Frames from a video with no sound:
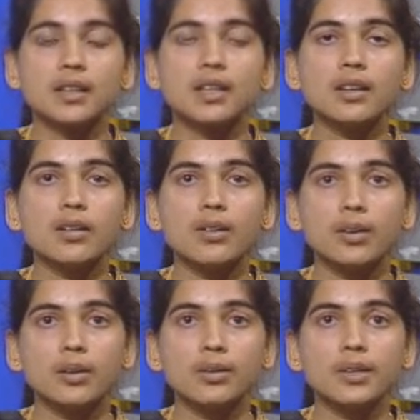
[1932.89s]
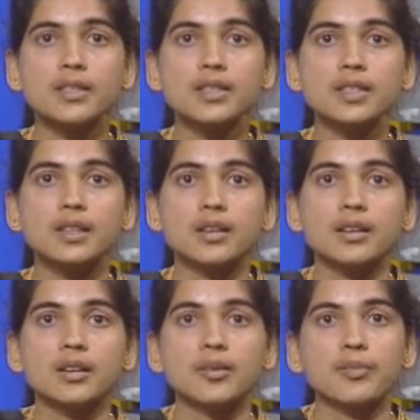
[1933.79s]
They always
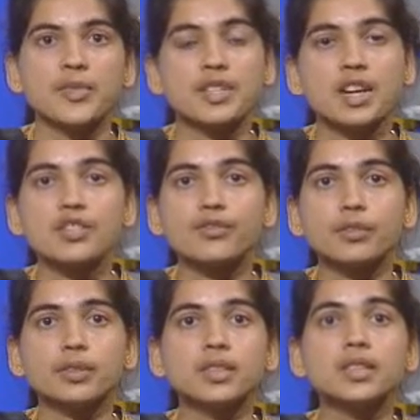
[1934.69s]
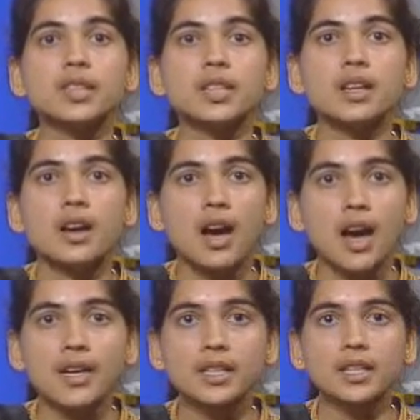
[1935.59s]
search for the
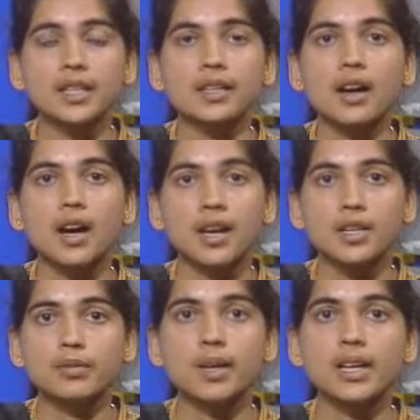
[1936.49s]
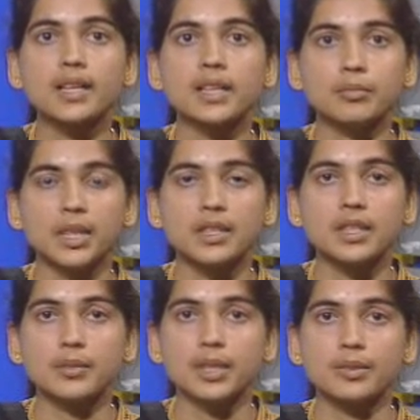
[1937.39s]
high grade, high quality meat
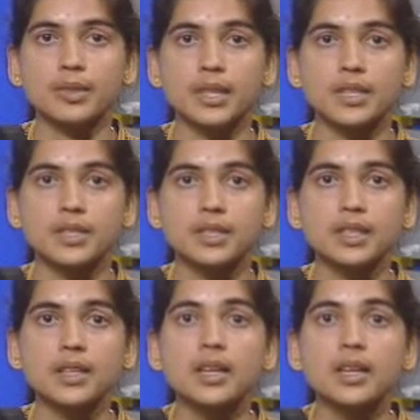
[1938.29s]
and meat products.